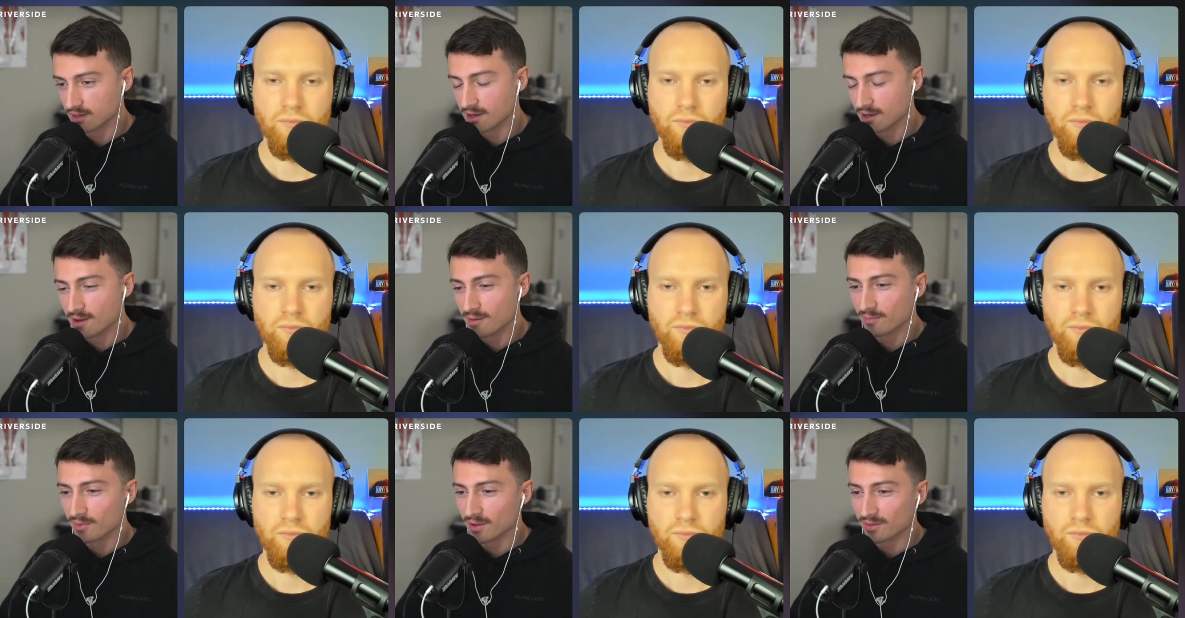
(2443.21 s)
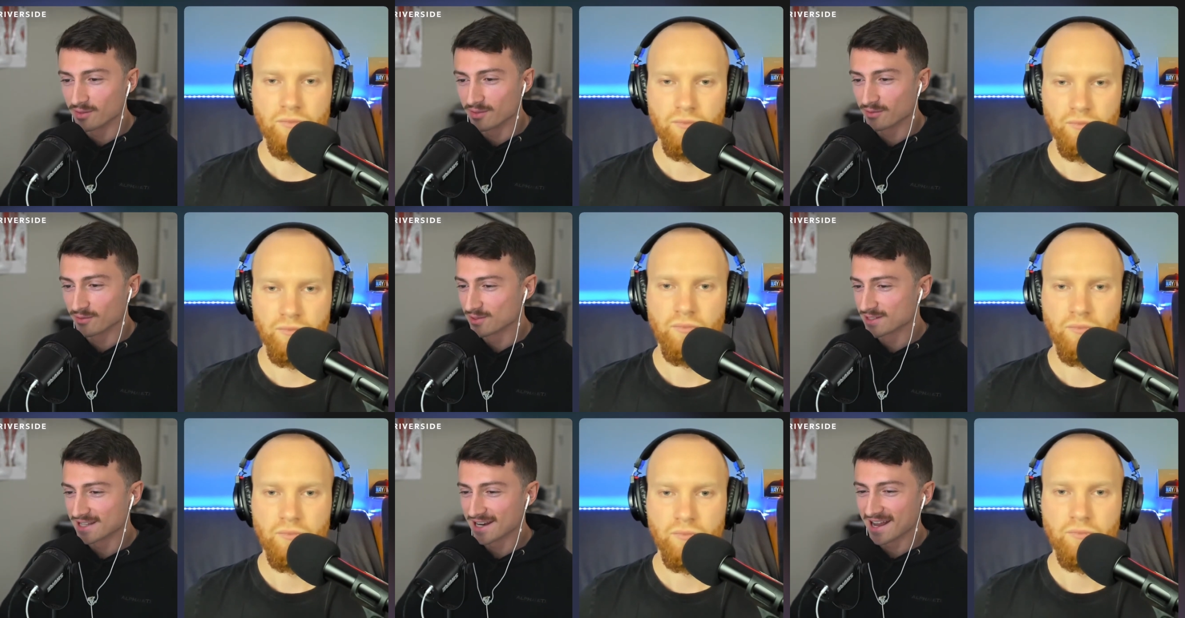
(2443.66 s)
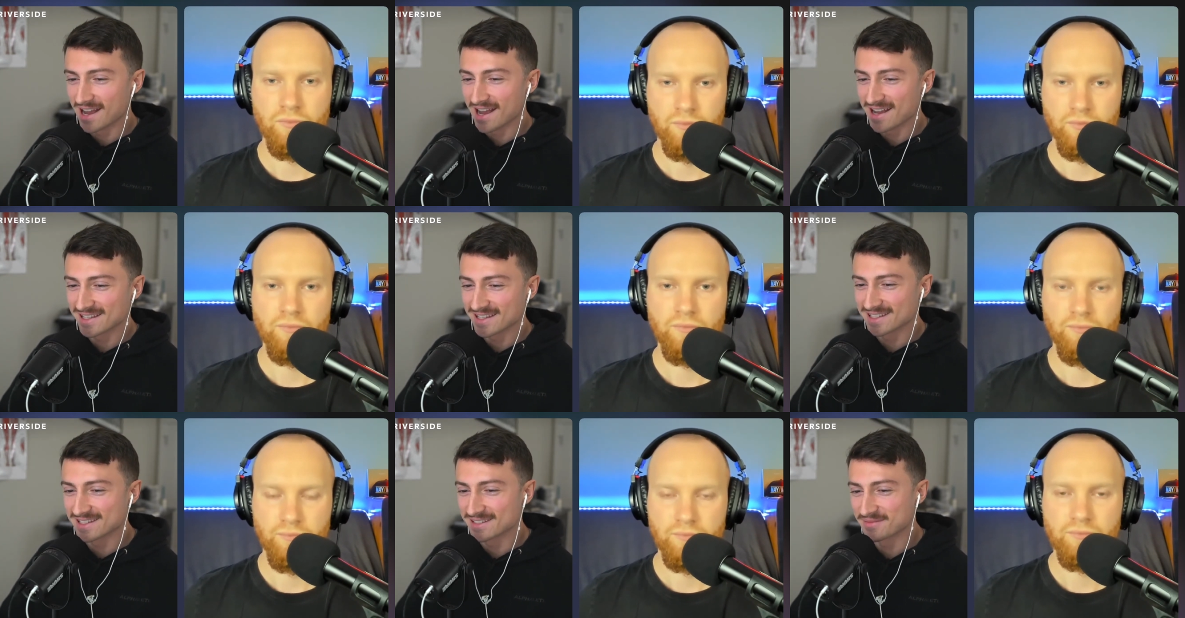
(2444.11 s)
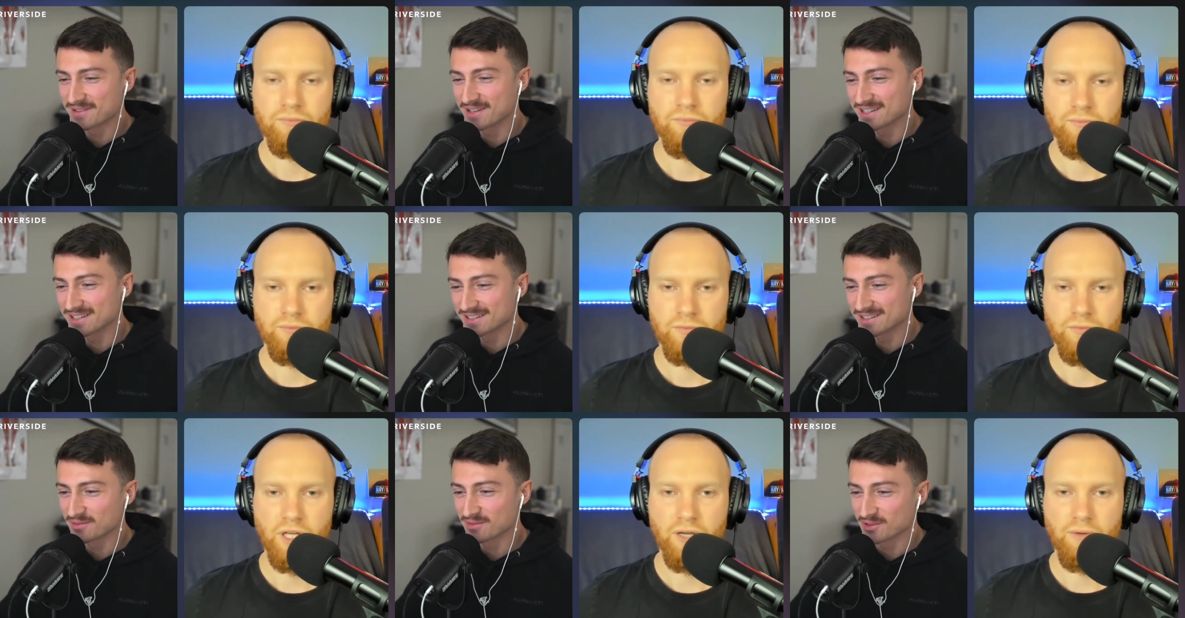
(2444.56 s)
Speaker 1: But the reason I asked is
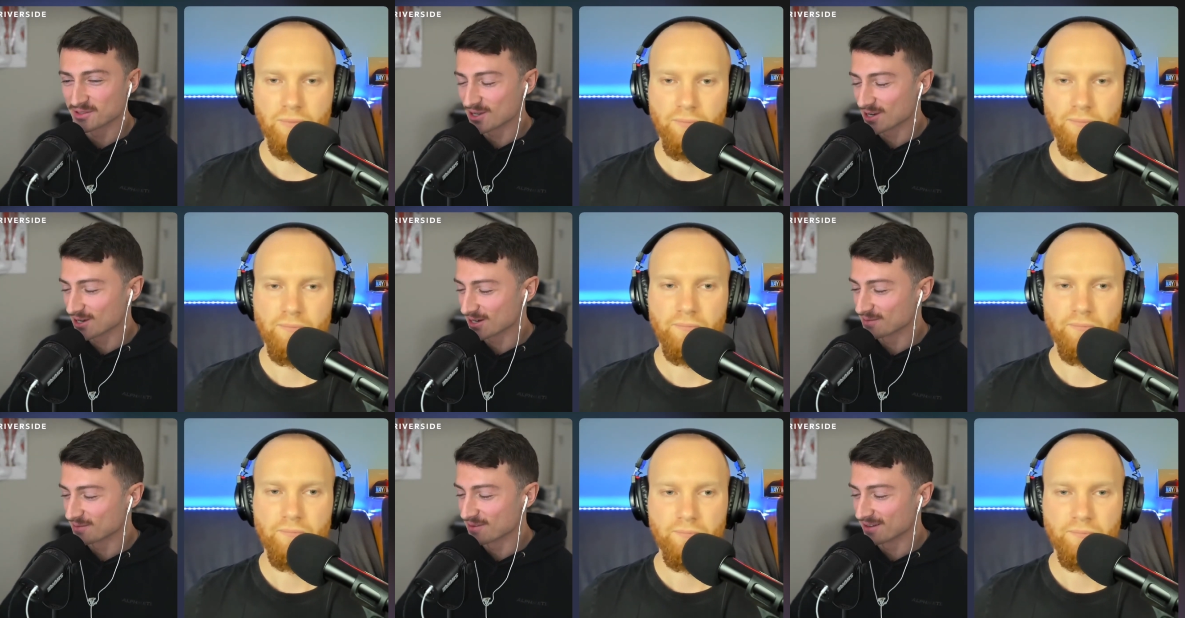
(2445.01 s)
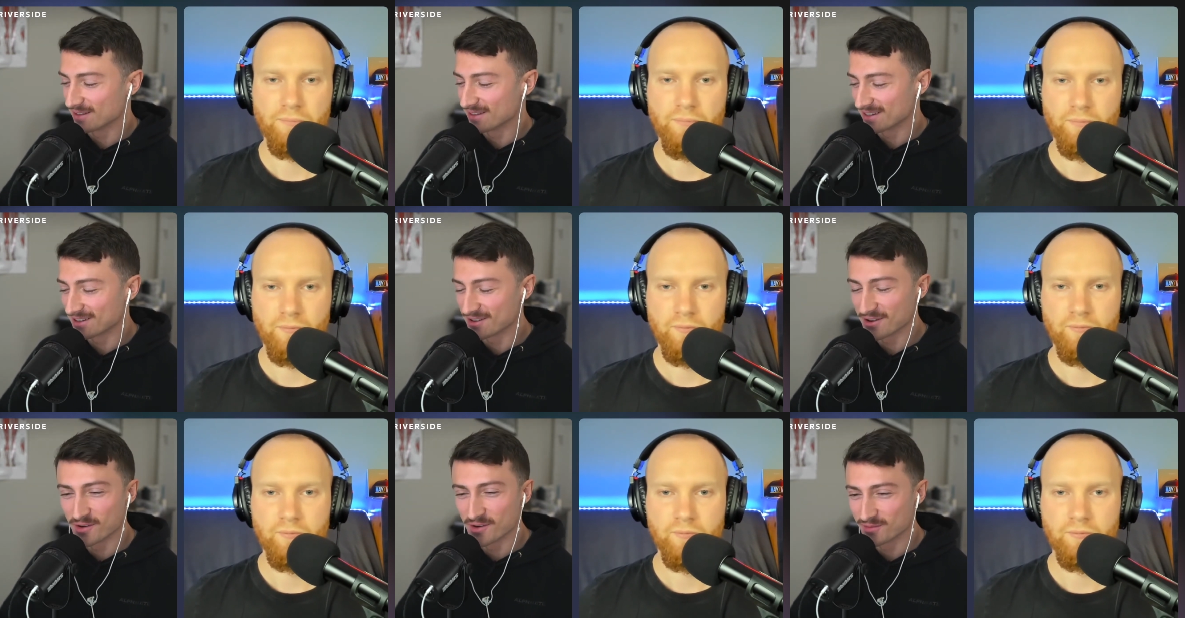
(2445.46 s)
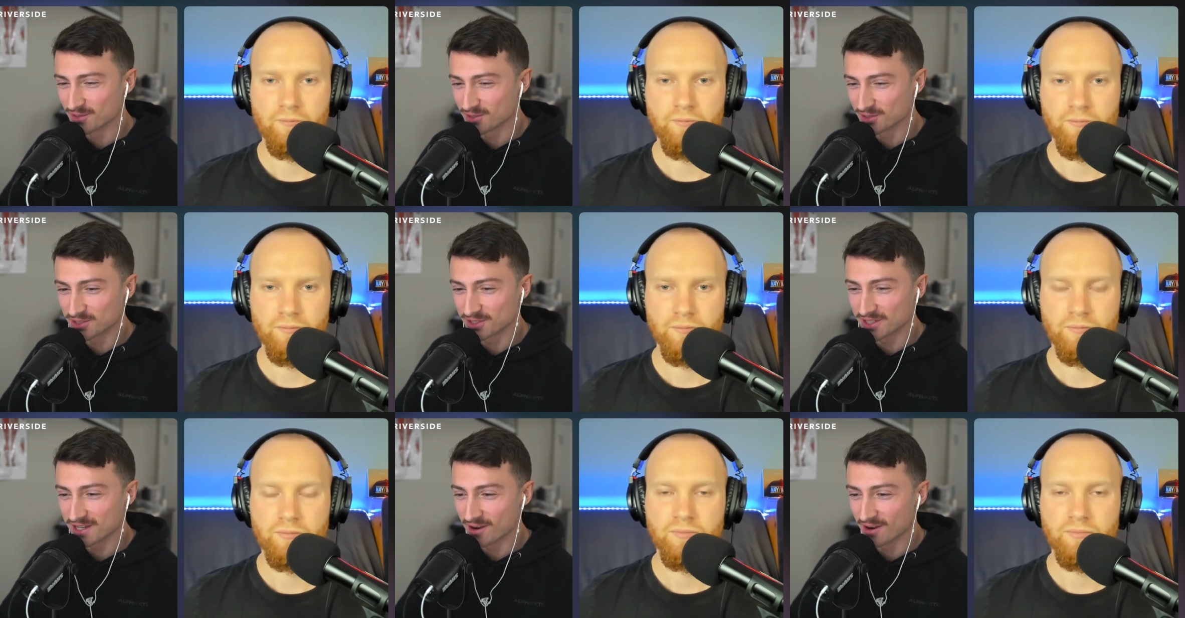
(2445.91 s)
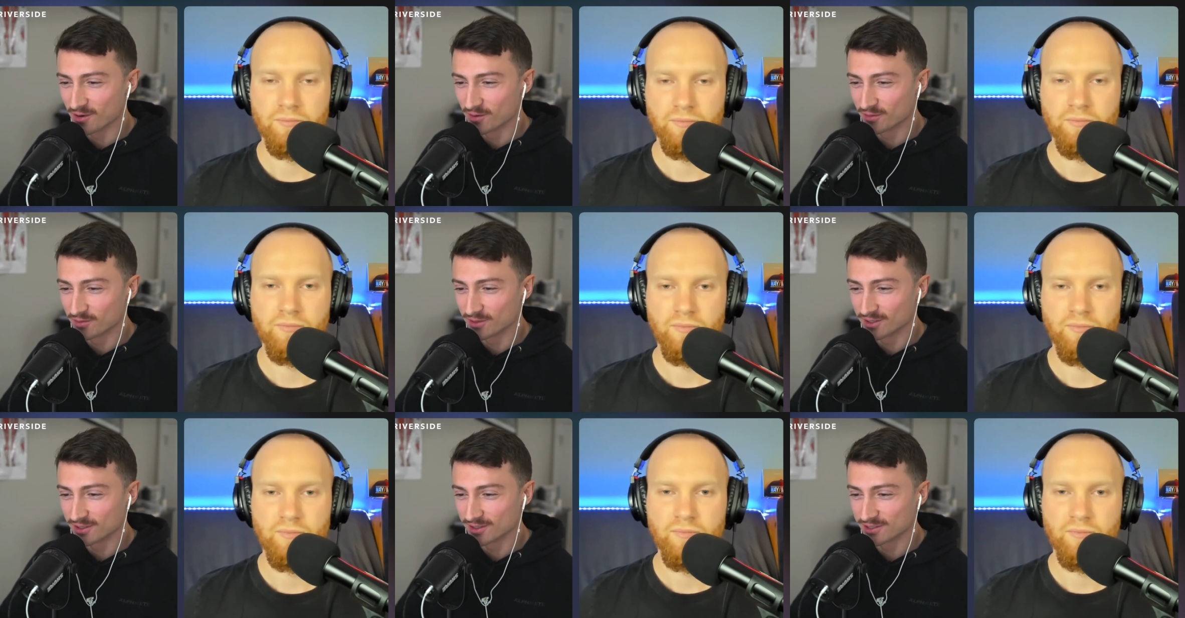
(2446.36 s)
because we yeah. were talking about like over
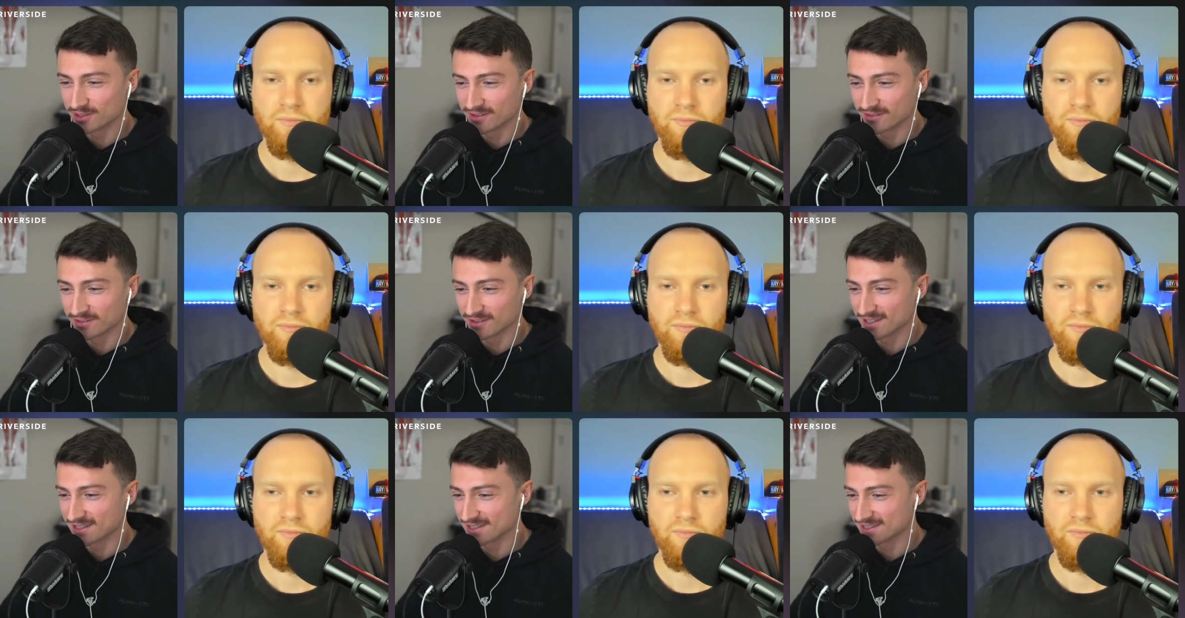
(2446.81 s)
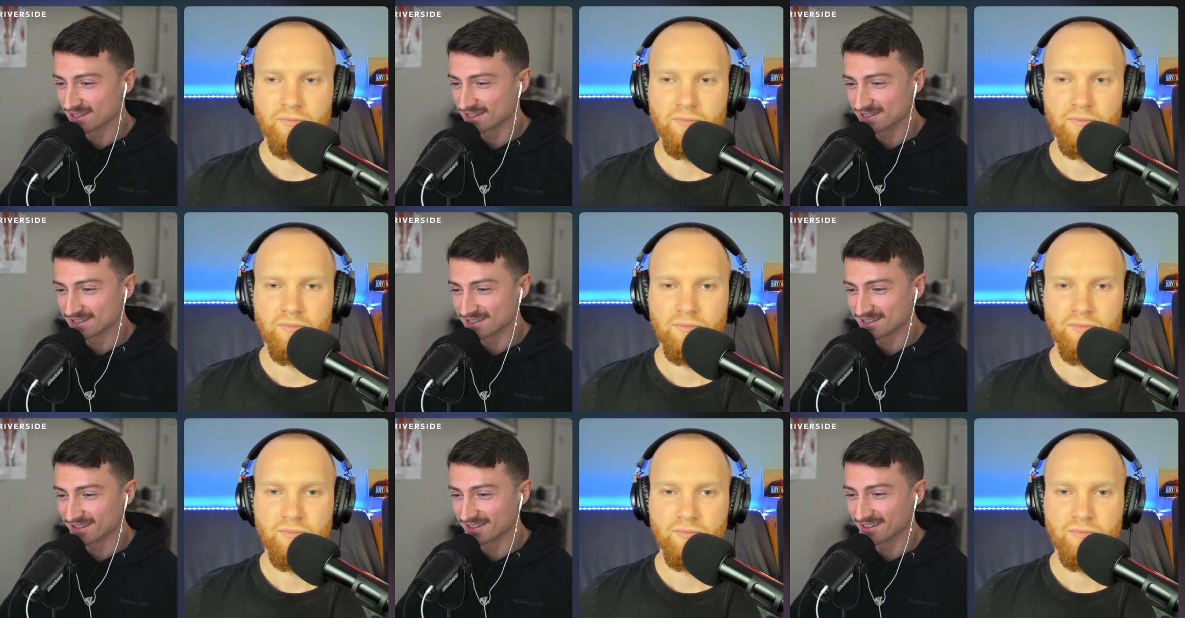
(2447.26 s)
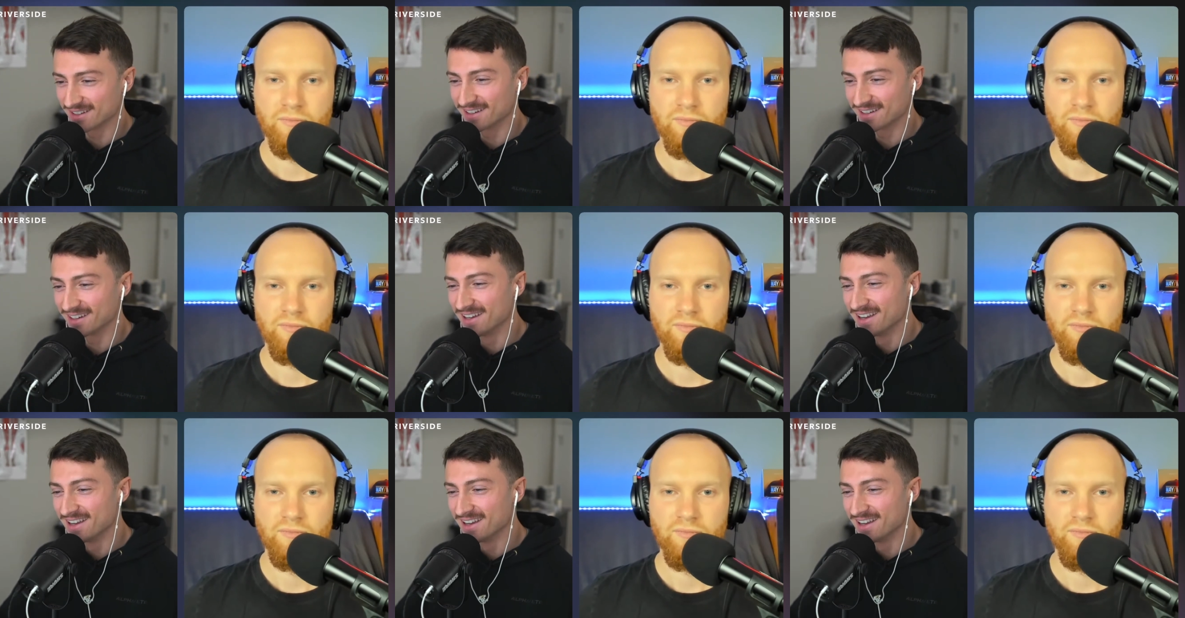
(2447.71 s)
over generalizations earlier,